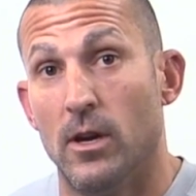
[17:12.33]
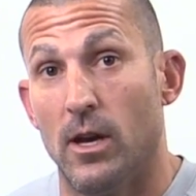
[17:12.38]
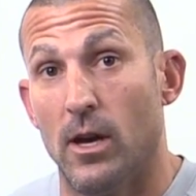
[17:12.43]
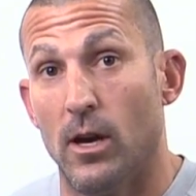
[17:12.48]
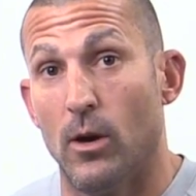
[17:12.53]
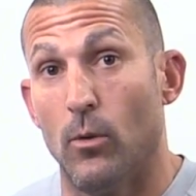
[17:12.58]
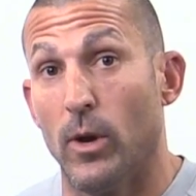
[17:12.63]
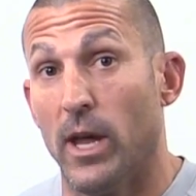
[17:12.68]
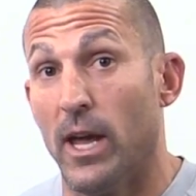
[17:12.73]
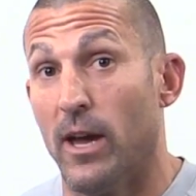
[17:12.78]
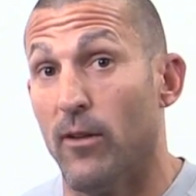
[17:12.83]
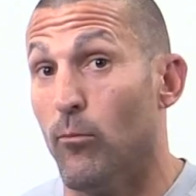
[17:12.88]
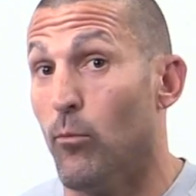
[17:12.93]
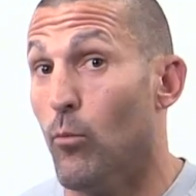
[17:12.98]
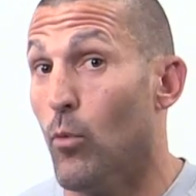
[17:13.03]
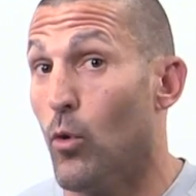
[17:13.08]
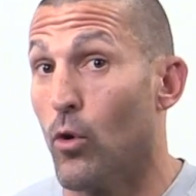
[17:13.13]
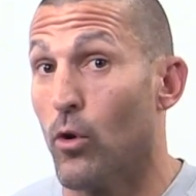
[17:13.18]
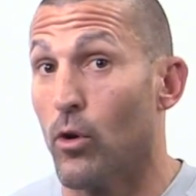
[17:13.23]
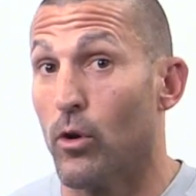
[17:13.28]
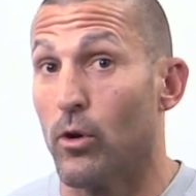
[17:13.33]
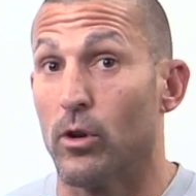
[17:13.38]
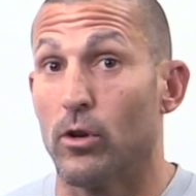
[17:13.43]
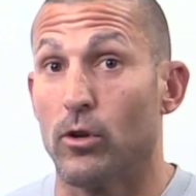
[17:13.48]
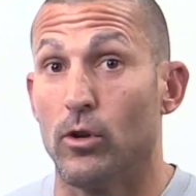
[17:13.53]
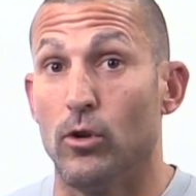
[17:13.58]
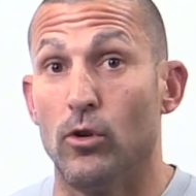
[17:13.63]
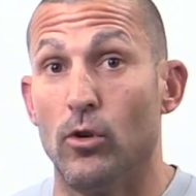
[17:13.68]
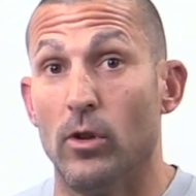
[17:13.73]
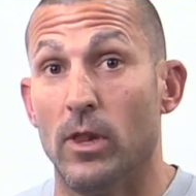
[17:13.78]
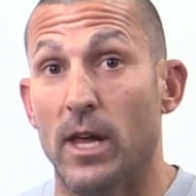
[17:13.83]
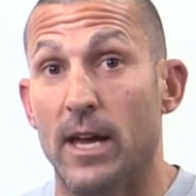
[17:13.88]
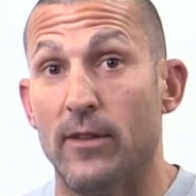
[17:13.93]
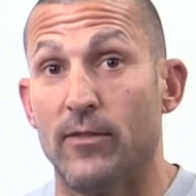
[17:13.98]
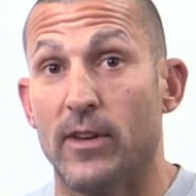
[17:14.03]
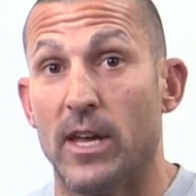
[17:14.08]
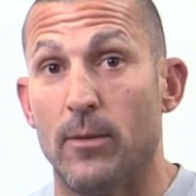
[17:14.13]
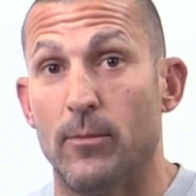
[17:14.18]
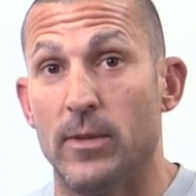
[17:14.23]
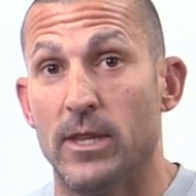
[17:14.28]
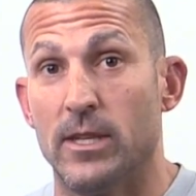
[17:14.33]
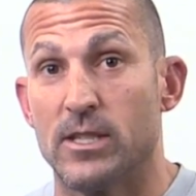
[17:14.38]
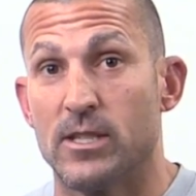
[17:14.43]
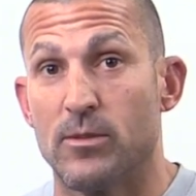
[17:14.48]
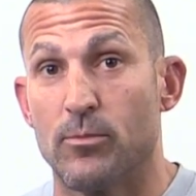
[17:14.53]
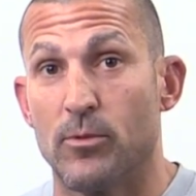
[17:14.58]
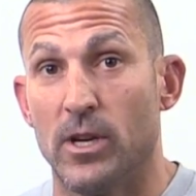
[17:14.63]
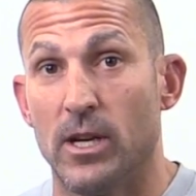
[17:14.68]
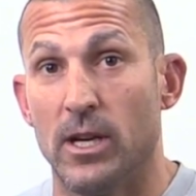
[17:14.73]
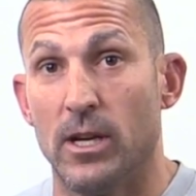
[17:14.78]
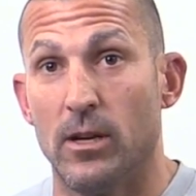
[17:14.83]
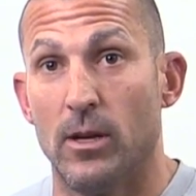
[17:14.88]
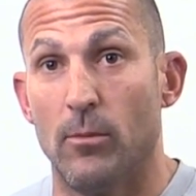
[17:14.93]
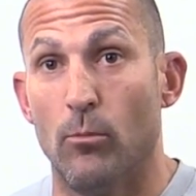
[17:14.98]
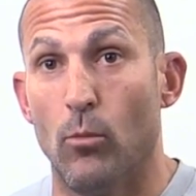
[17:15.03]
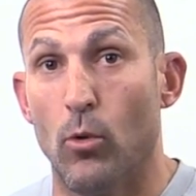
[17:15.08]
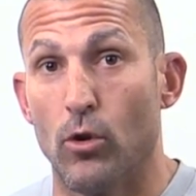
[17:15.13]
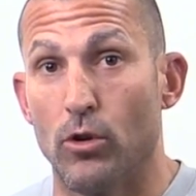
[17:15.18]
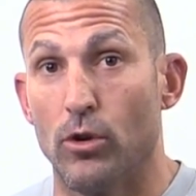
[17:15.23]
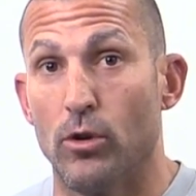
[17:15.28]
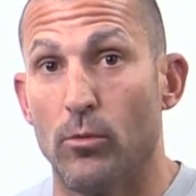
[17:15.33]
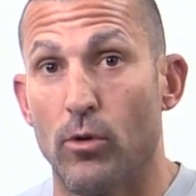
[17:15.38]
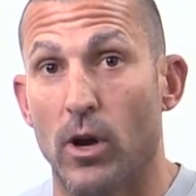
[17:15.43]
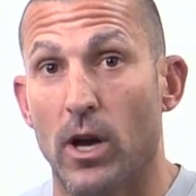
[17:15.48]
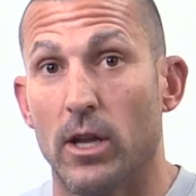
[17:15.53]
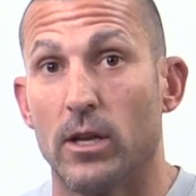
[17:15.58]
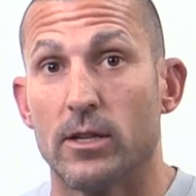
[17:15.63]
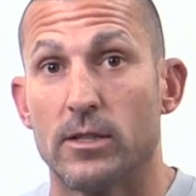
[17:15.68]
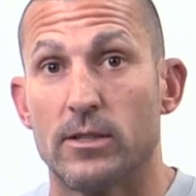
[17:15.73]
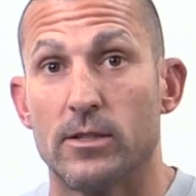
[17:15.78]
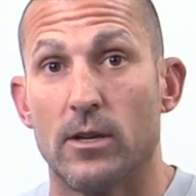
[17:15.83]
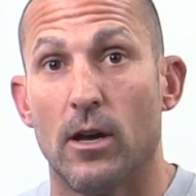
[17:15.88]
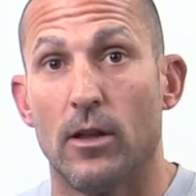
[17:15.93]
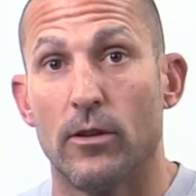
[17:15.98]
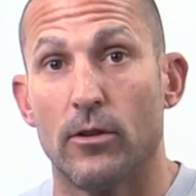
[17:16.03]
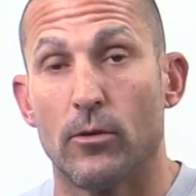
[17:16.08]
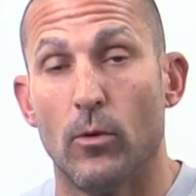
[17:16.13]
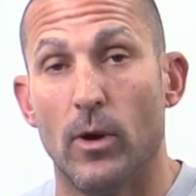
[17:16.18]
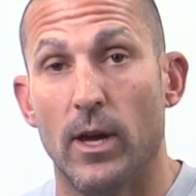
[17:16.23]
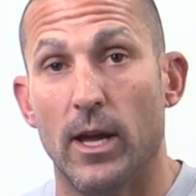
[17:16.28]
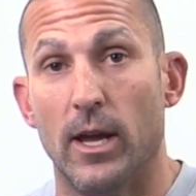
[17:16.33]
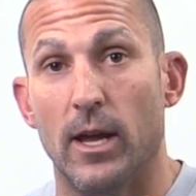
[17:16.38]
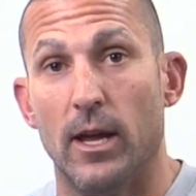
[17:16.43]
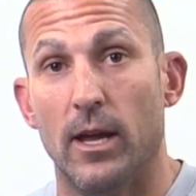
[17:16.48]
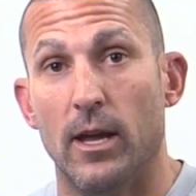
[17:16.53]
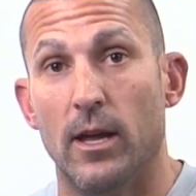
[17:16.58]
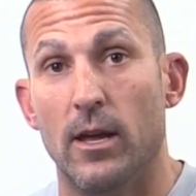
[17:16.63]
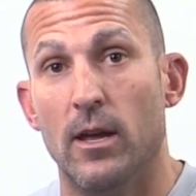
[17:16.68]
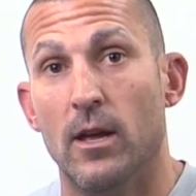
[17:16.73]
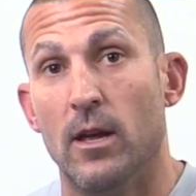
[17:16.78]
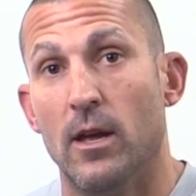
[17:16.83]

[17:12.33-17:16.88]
We have more KUIU Live coming this spring and more new products on their way